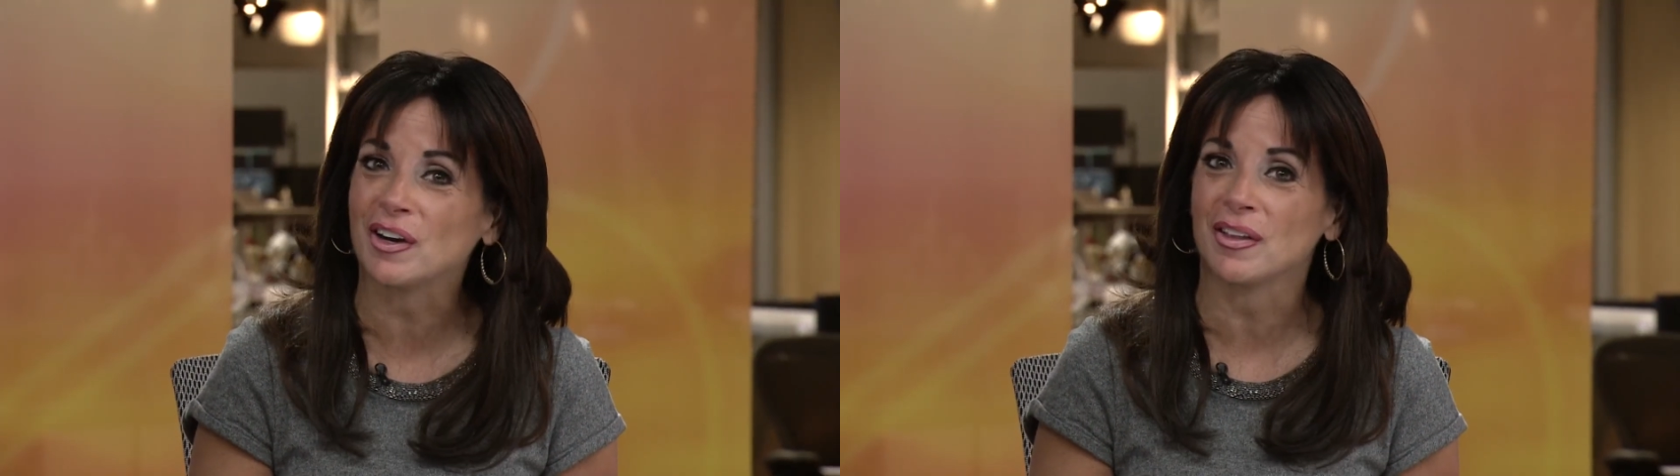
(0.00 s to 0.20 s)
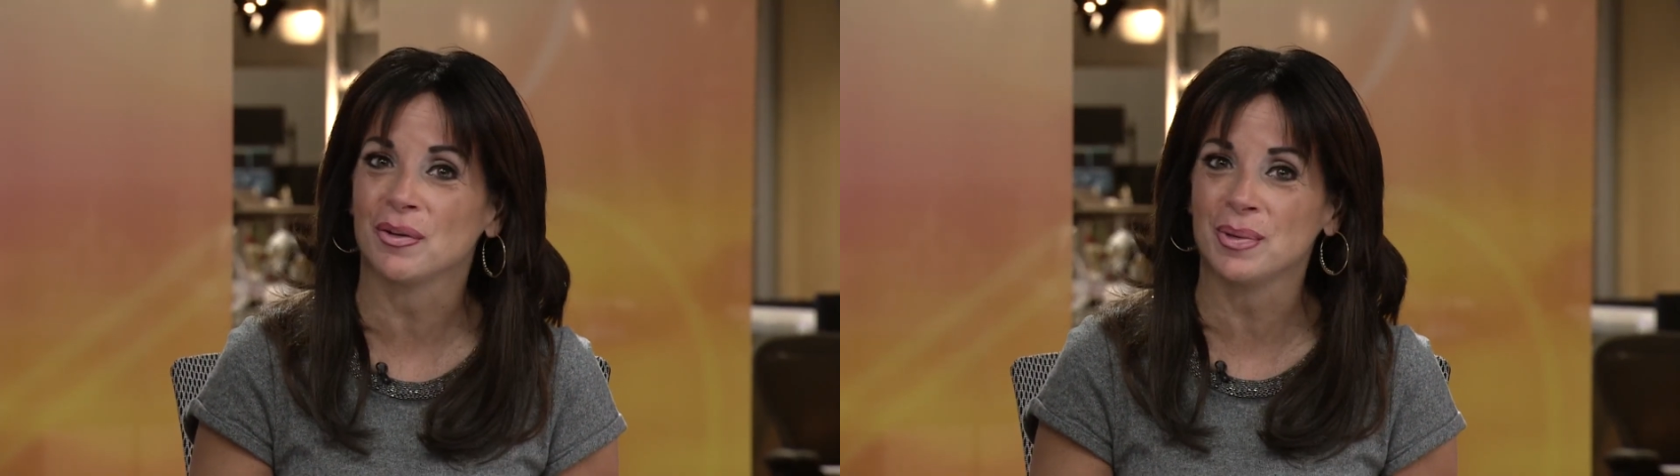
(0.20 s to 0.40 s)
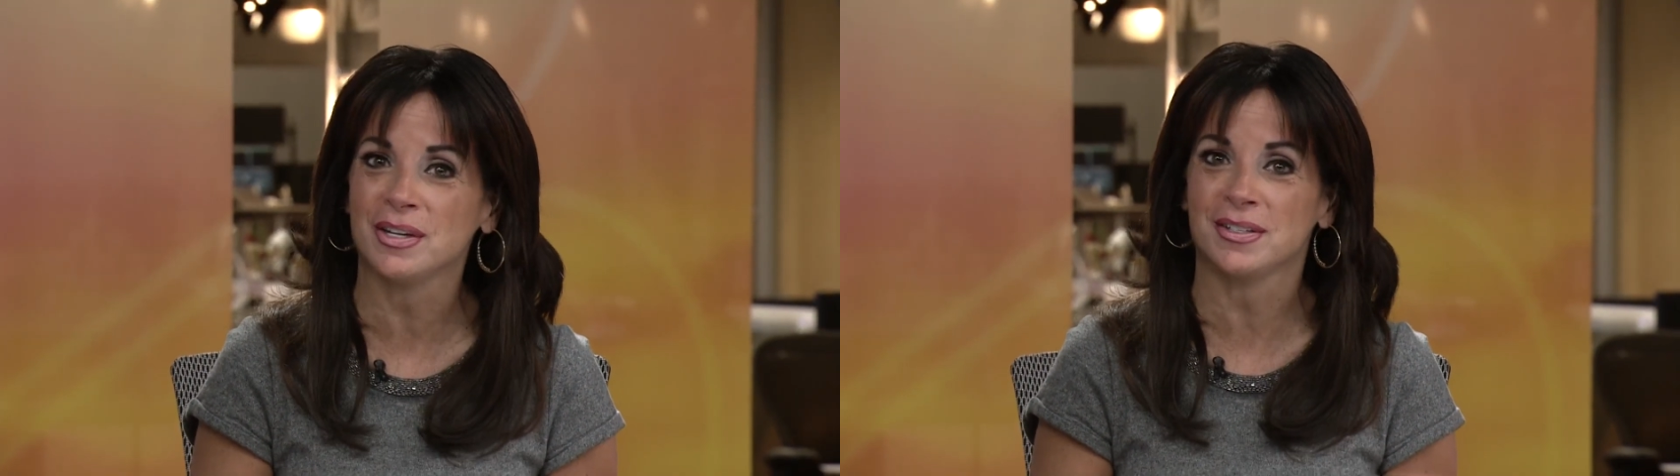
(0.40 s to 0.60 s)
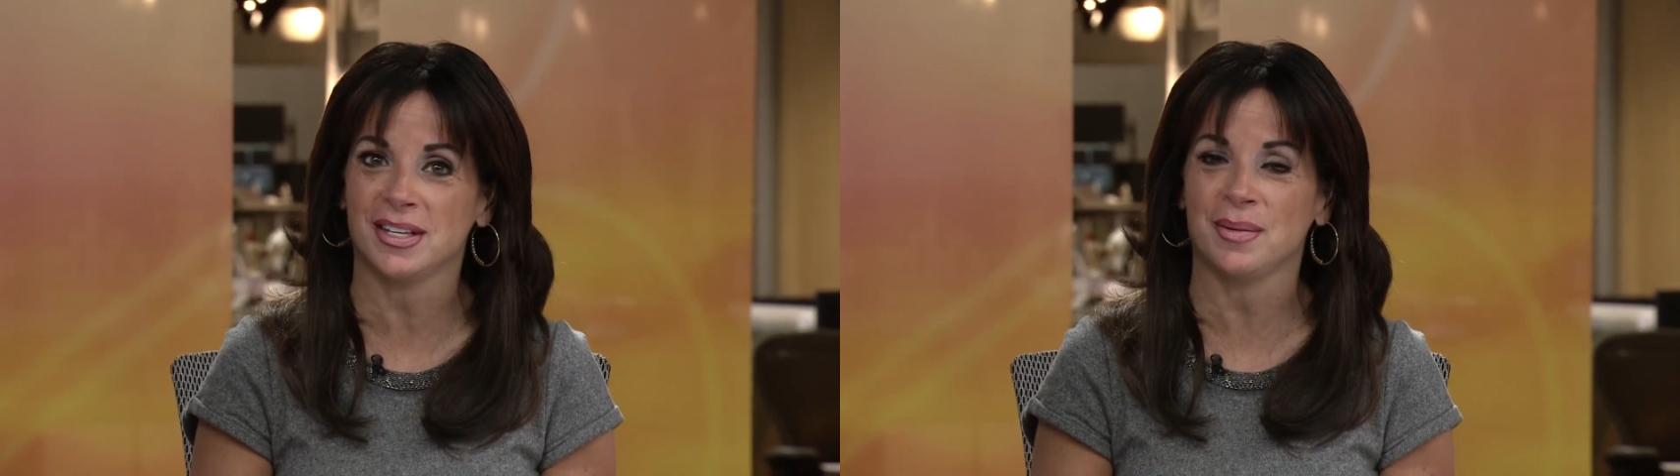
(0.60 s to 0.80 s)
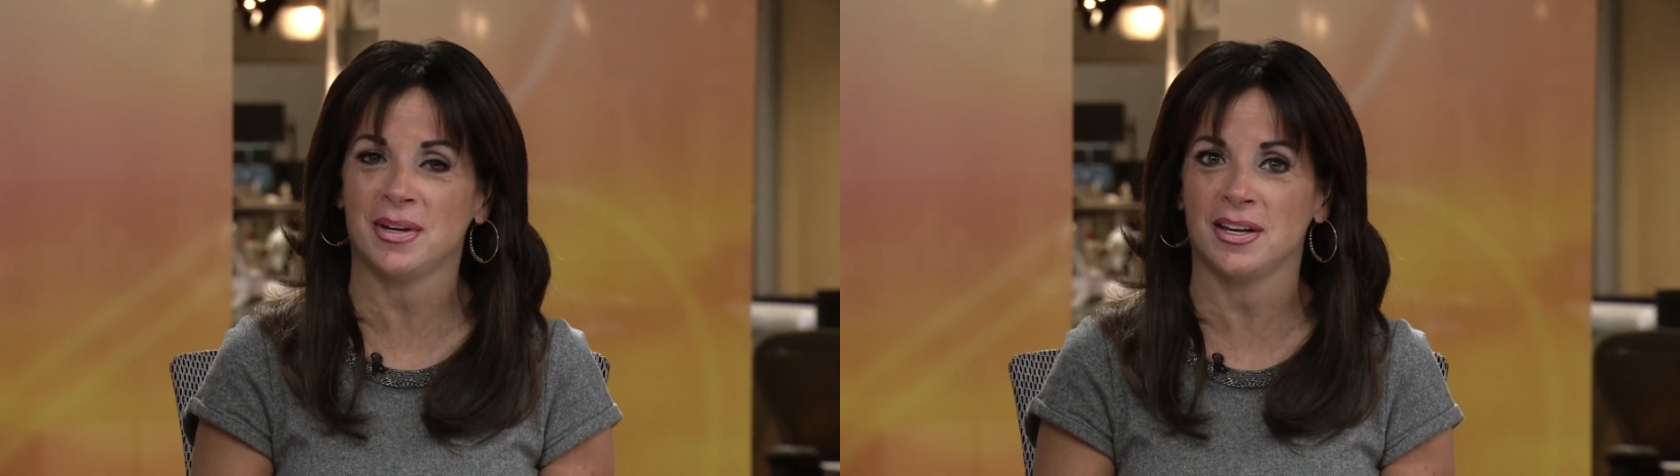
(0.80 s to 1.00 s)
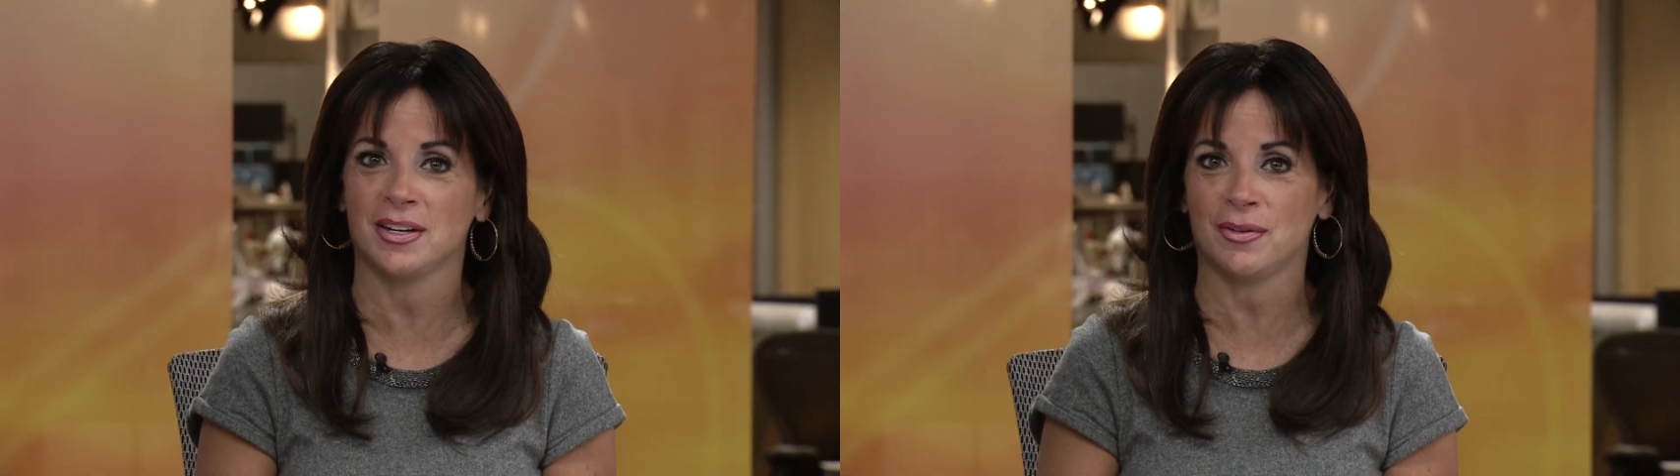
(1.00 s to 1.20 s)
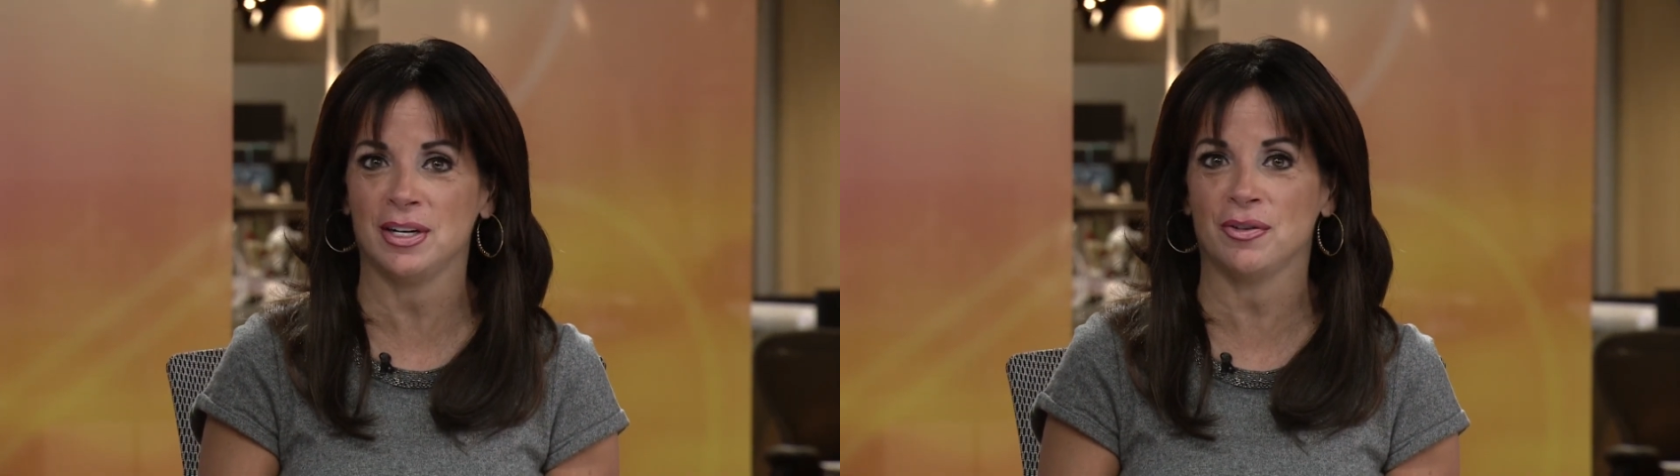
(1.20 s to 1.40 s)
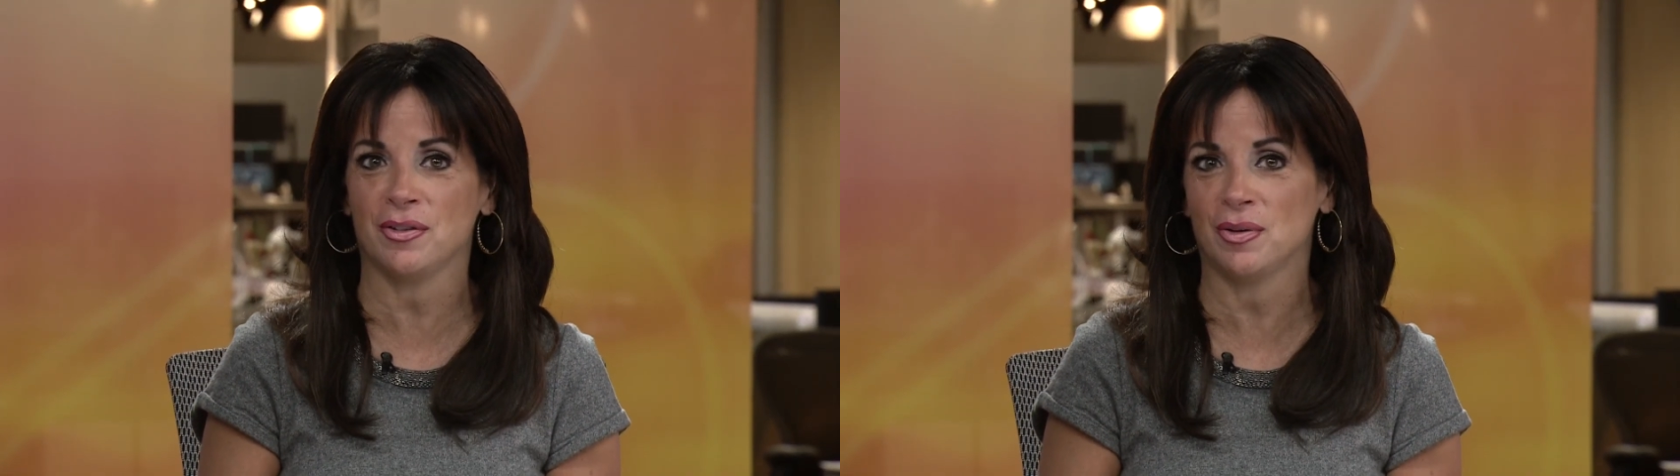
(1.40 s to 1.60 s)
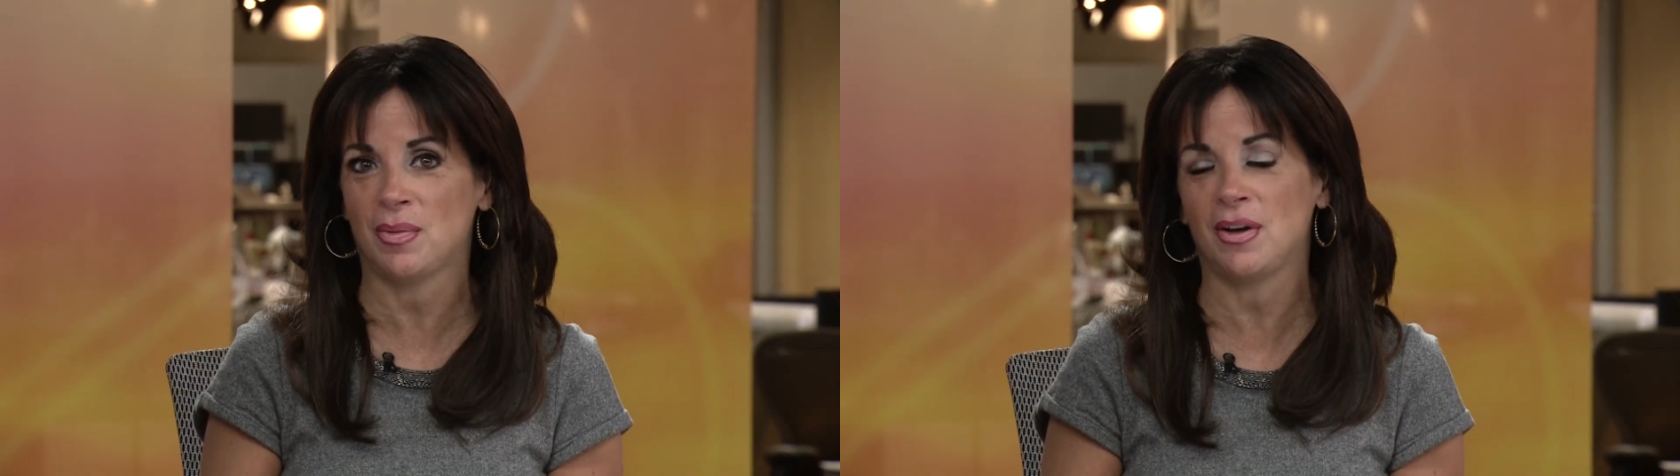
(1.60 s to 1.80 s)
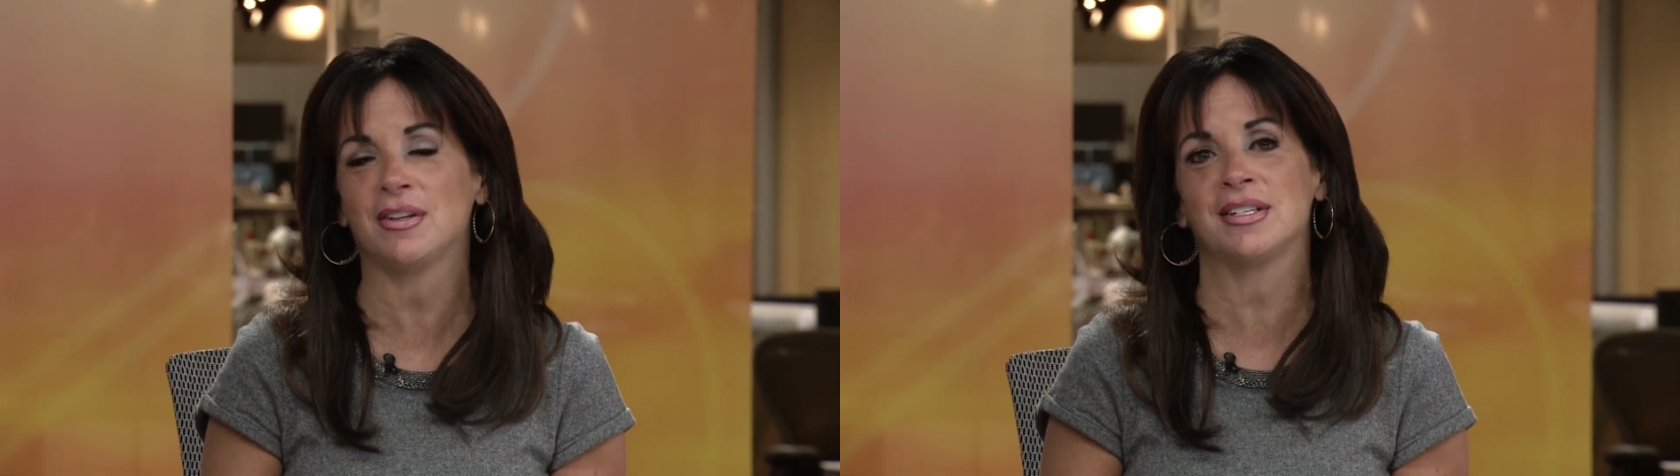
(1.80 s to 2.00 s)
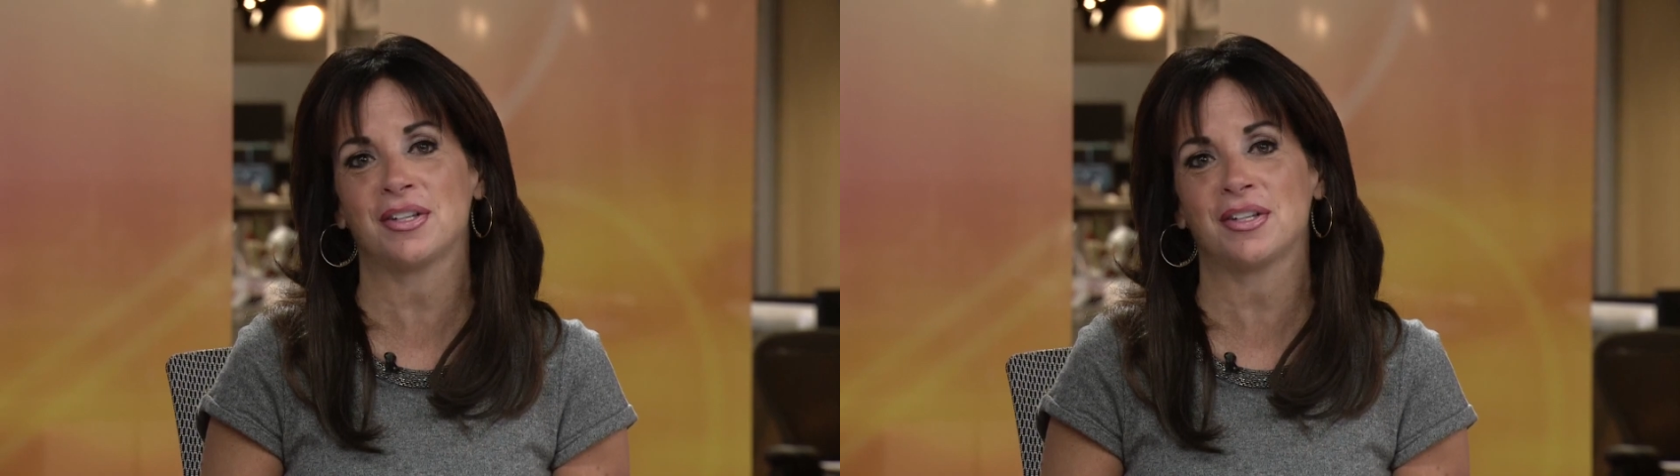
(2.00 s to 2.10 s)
The Regal Cinema at Great Northern Mall is